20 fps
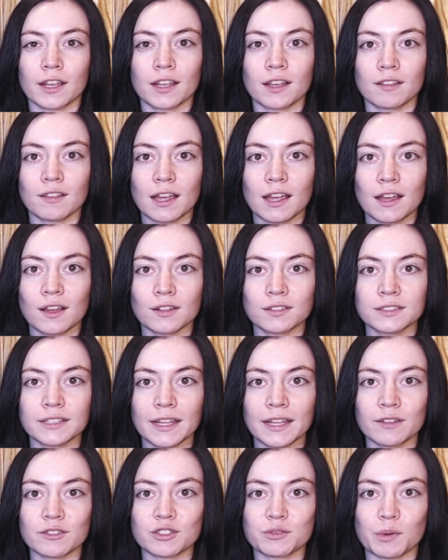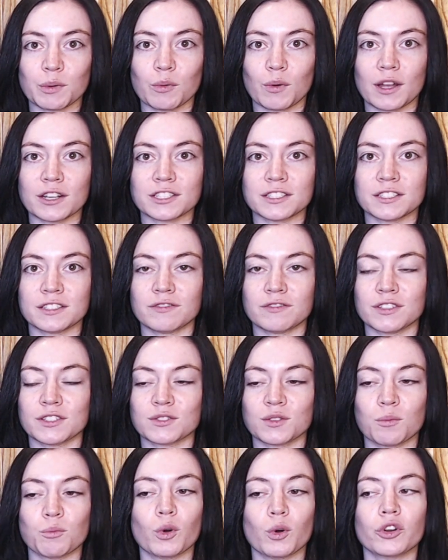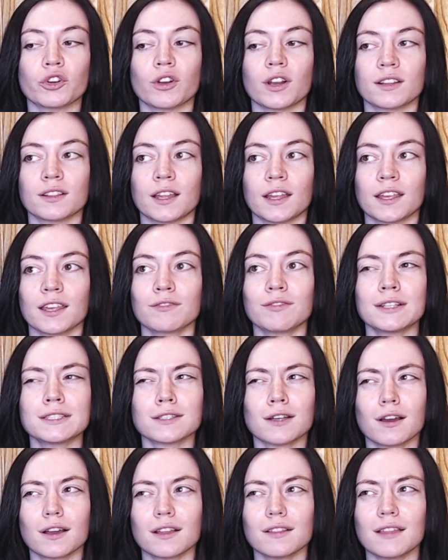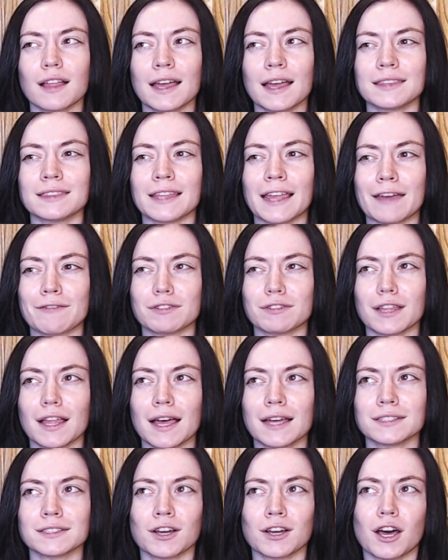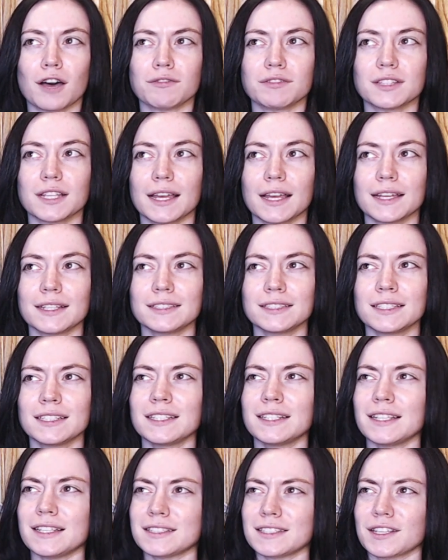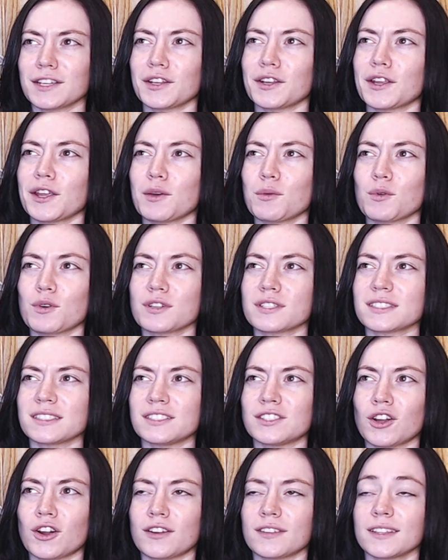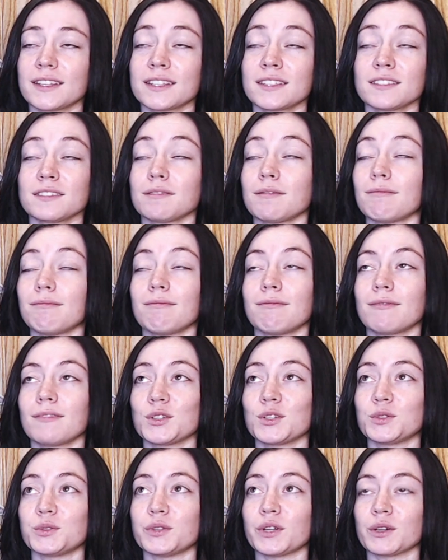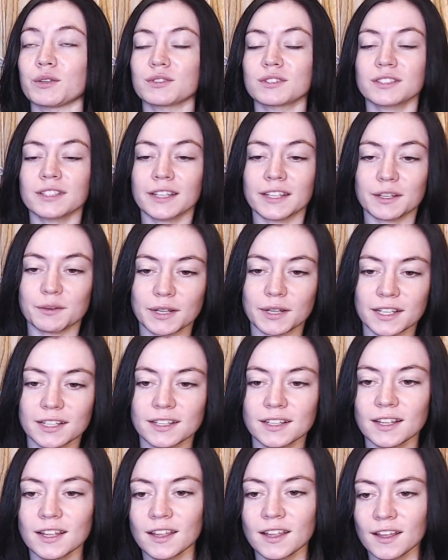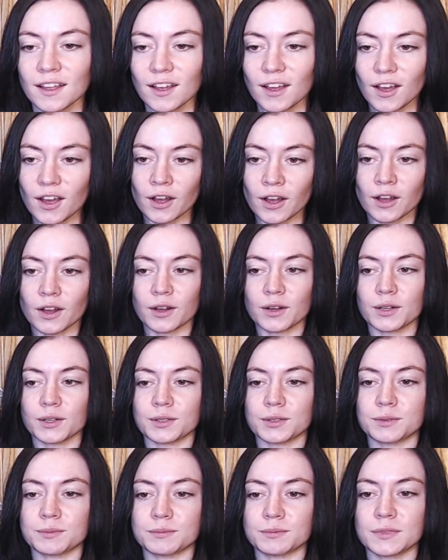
a lot all day. I've just been watching TV, so I'm wondering like if I talk a lot and laugh a lot and cough a lot, is it gonna get worse in Darling? Who knows? Anyway, um,